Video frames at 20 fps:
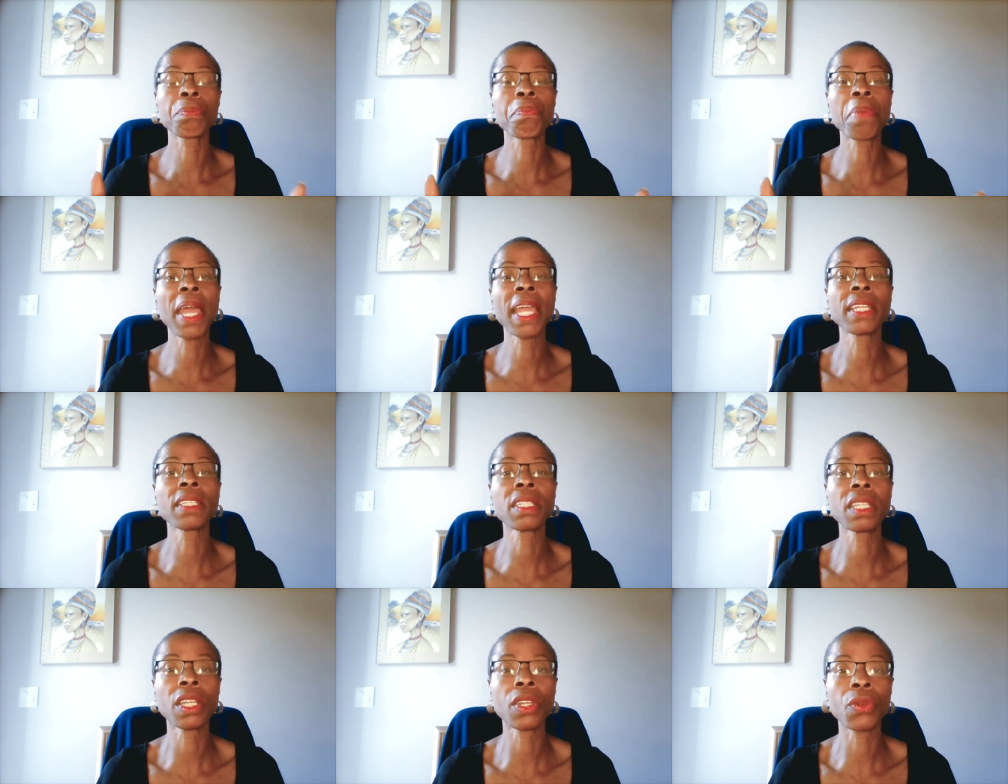
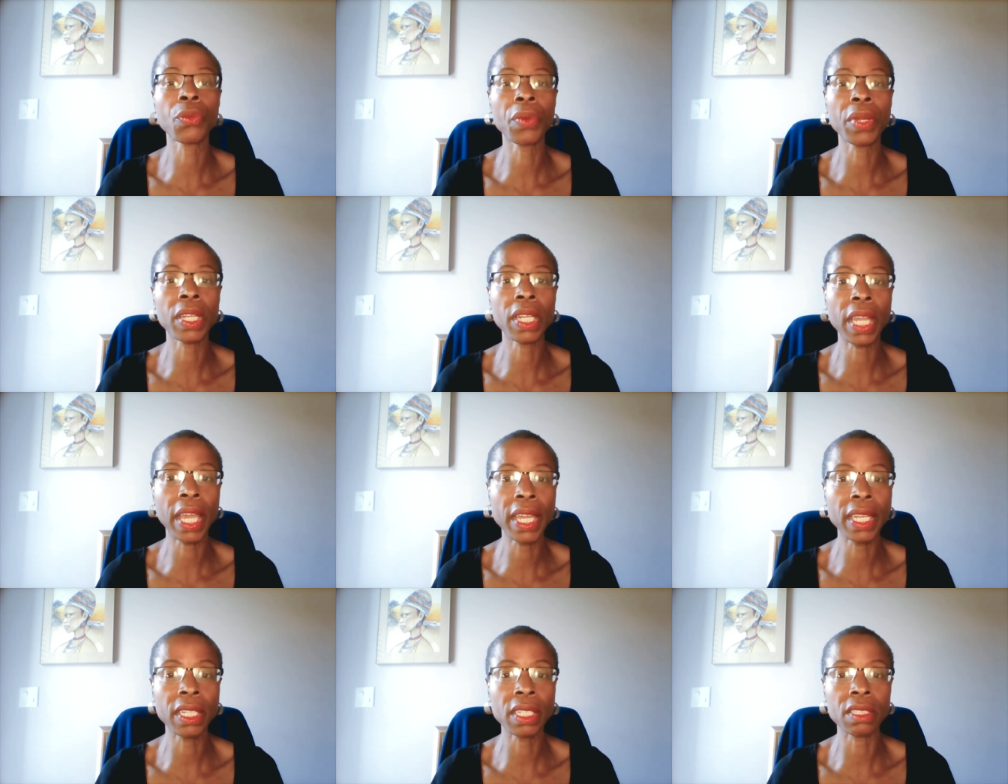painting
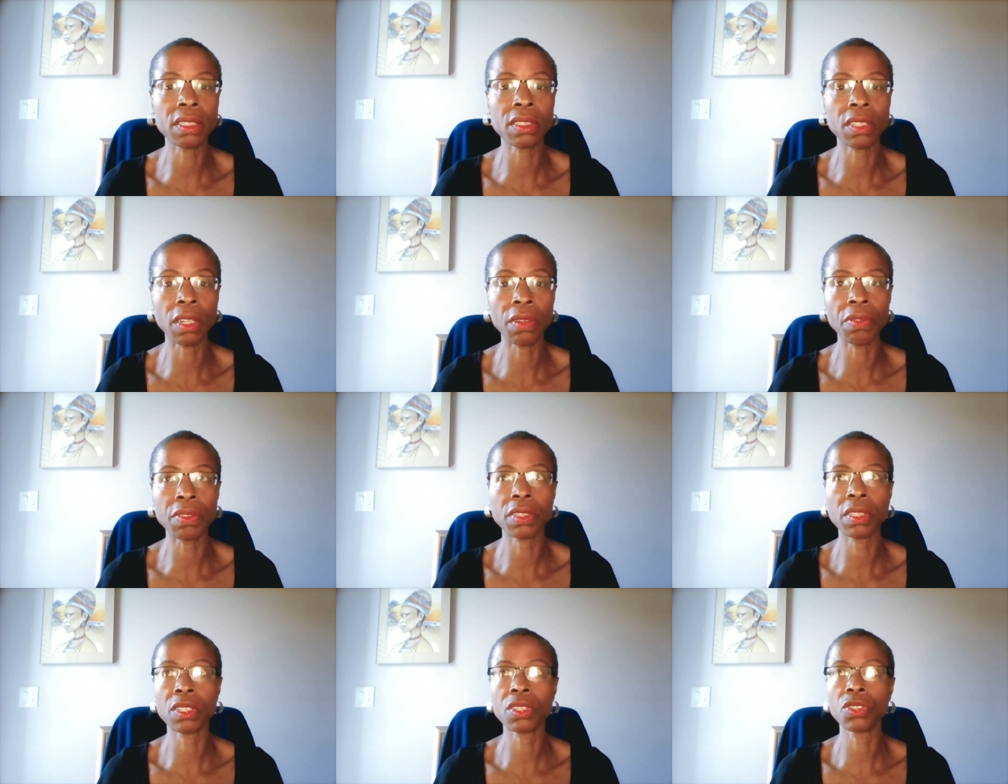related
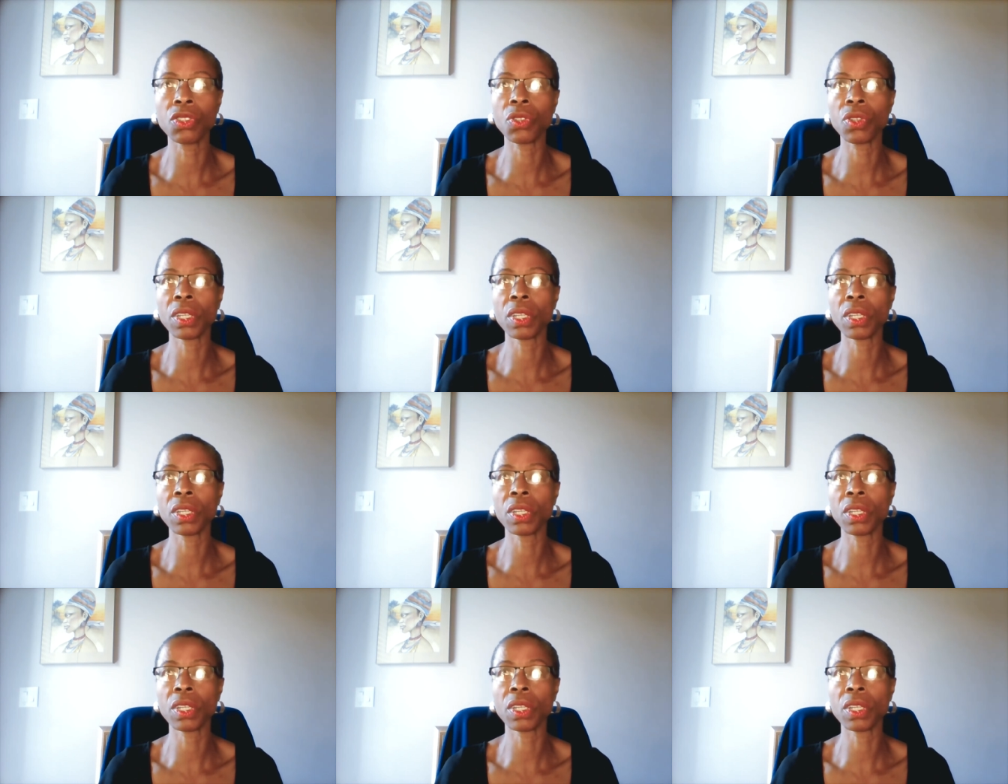services.